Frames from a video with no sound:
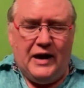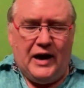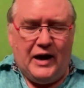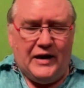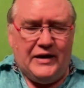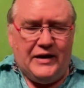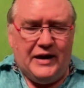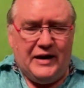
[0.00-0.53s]

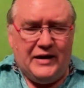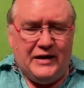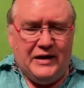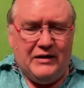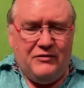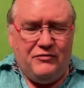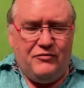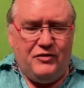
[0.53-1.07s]
I can
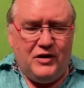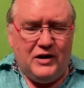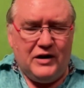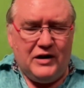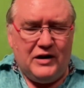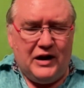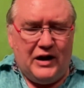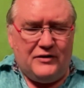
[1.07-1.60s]
give
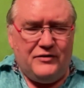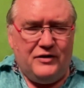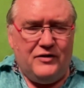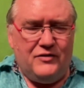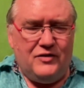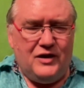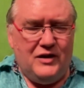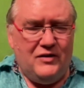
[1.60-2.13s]

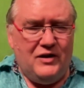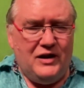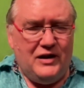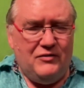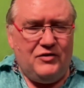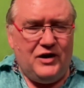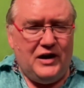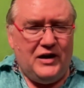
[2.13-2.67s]
classes in the
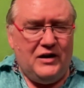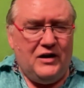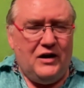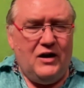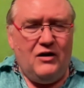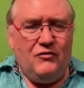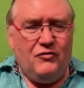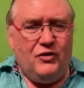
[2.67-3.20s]
evening
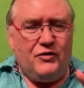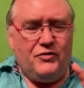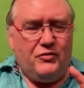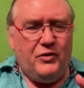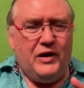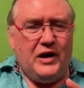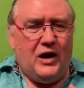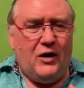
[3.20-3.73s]
for
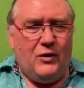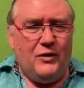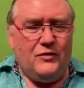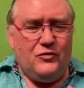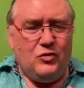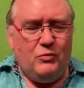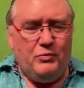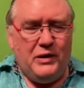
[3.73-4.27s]
3
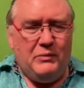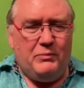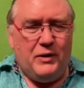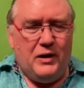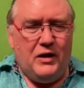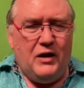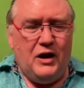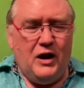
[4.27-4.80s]
hours to
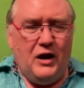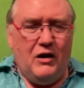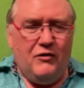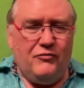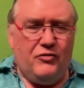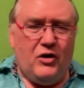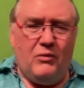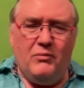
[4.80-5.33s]
people
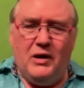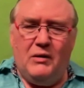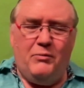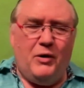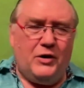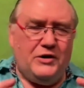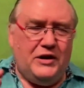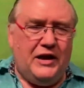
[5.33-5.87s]
from
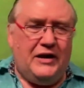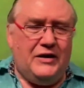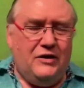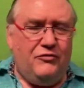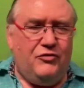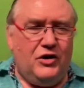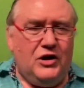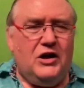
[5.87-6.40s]
about 10
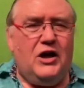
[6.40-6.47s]
different